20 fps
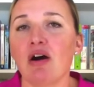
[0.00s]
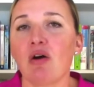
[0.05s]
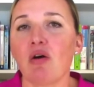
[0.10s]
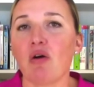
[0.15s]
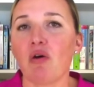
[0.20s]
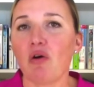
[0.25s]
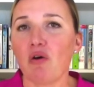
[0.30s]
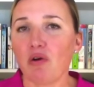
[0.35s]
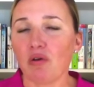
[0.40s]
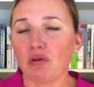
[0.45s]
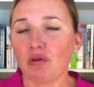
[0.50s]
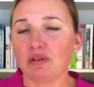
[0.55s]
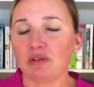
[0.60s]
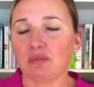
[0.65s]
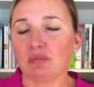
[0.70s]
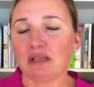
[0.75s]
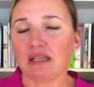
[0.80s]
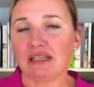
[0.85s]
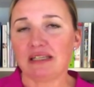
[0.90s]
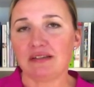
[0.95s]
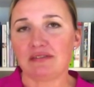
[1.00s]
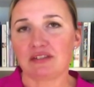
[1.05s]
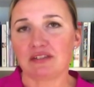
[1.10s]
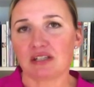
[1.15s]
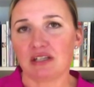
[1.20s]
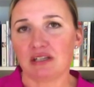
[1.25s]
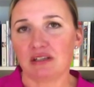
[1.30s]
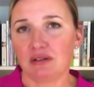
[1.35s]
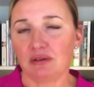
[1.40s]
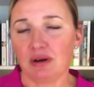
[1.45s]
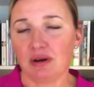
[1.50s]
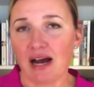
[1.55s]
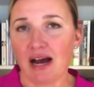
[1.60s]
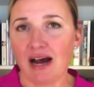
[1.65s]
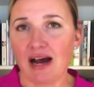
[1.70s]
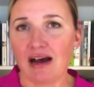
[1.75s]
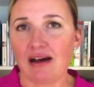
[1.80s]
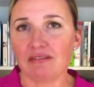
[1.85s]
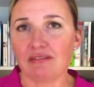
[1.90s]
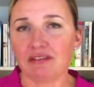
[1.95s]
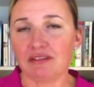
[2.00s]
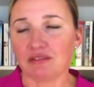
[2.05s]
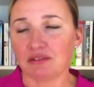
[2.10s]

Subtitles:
all the beliefs that you have,